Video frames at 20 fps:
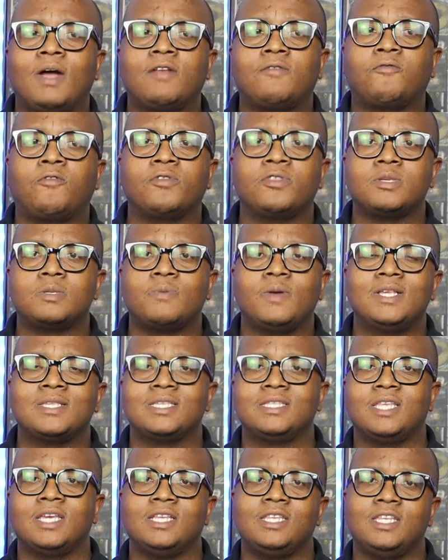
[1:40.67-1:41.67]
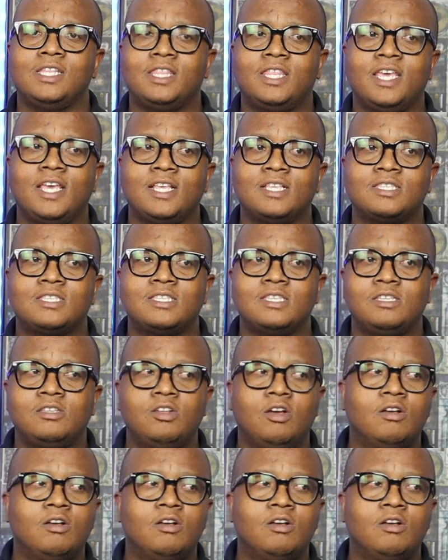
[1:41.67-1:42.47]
but for this person, they did this?